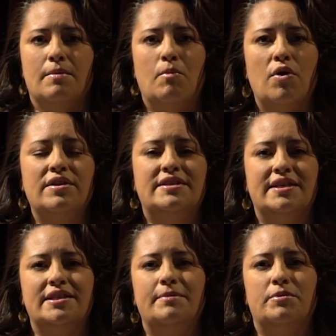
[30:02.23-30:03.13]
More than
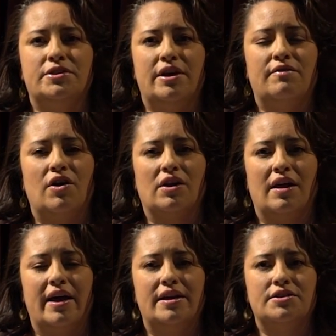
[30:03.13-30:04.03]
60% of our
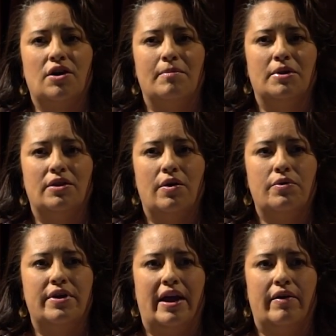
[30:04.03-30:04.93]
clients are
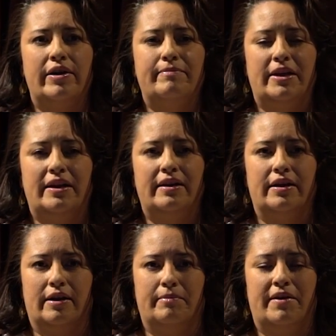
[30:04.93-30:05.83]
below the area median
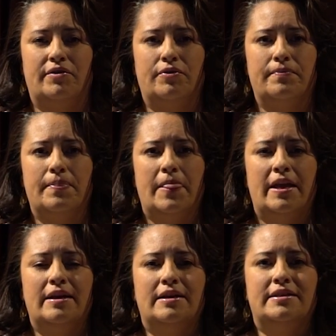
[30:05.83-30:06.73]
income level.
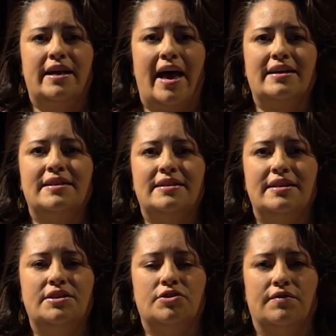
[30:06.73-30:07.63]
To access
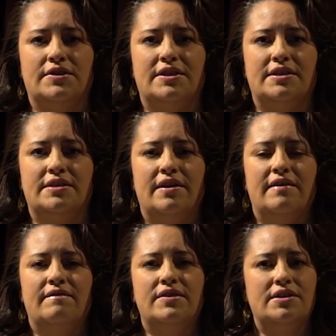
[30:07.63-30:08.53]
these services,
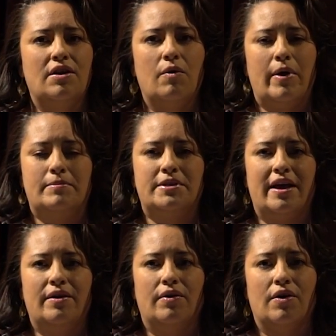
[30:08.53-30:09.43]
visit our
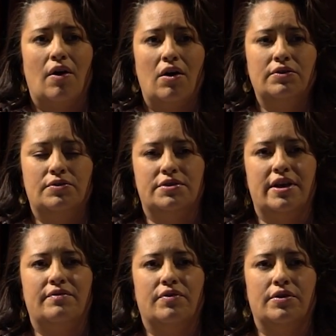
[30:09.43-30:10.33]
website or call
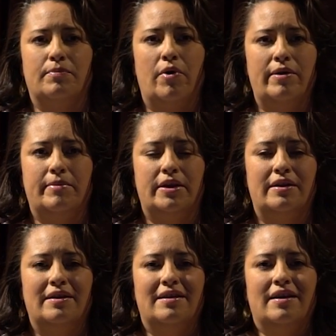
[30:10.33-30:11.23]
NEWSED for an appointment
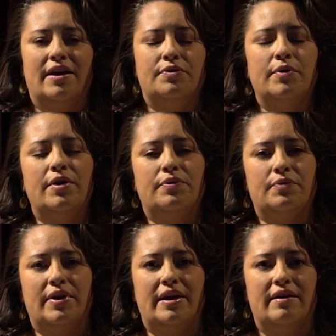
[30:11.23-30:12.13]
at
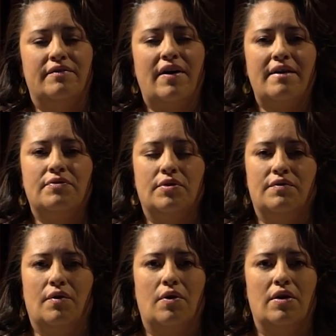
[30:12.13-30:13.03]

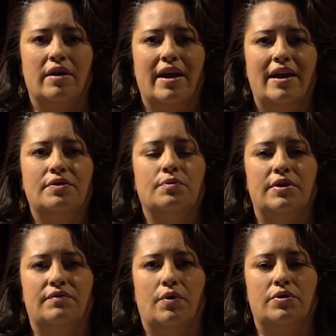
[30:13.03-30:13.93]

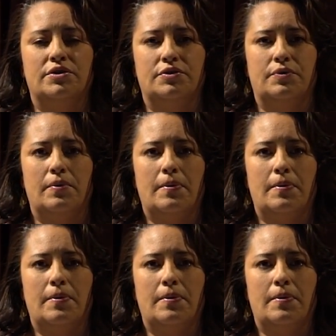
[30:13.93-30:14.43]
303-534-8342.